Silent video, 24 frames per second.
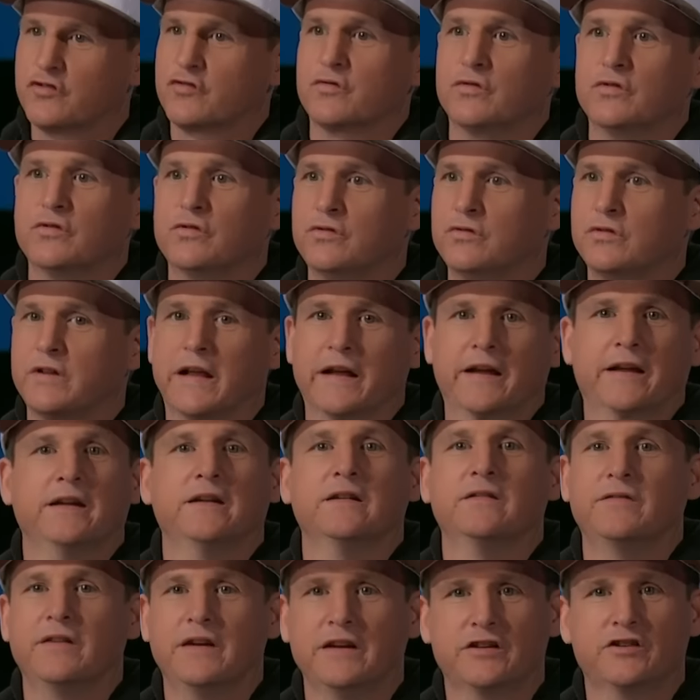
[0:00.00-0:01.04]
true, like,
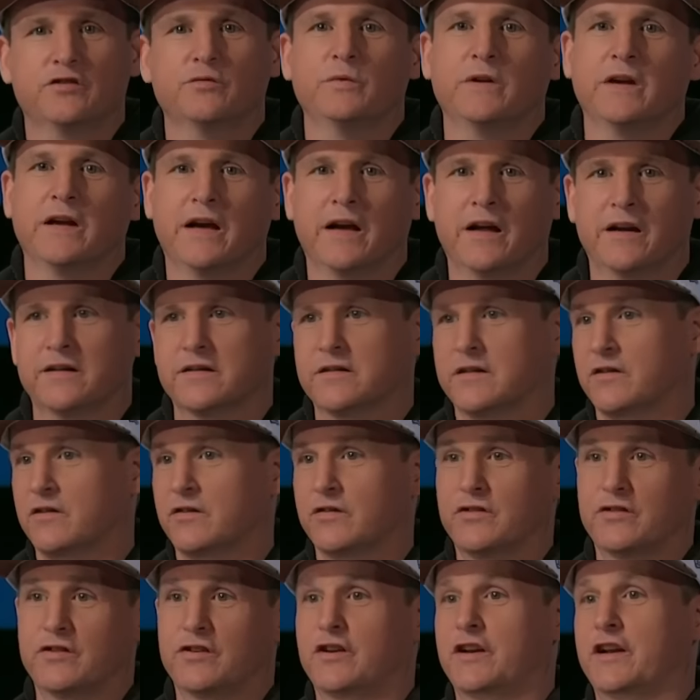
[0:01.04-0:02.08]
innovation we got is,
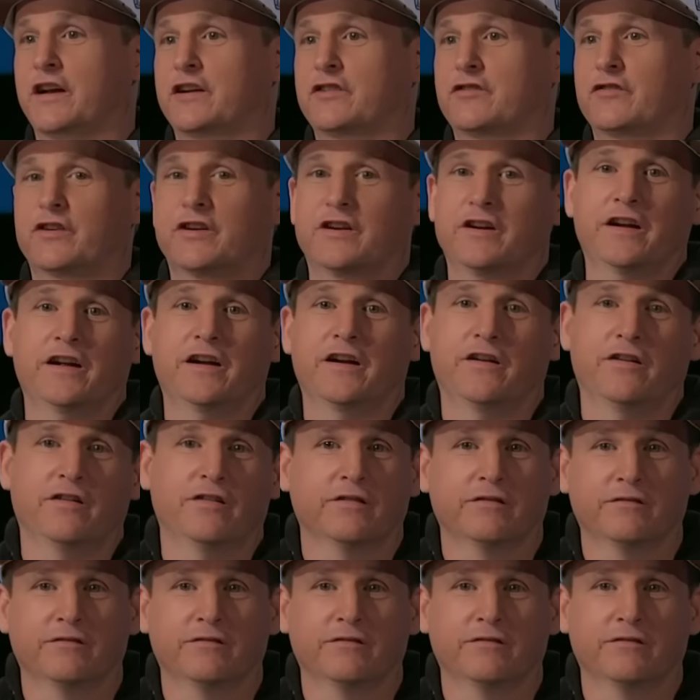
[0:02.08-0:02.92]
oh, they're electric now.